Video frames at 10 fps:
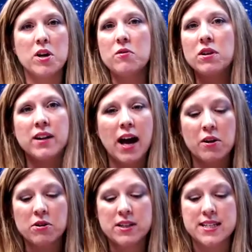
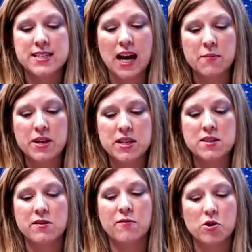unilateral
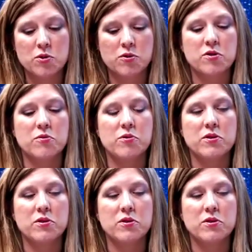assignments to virtual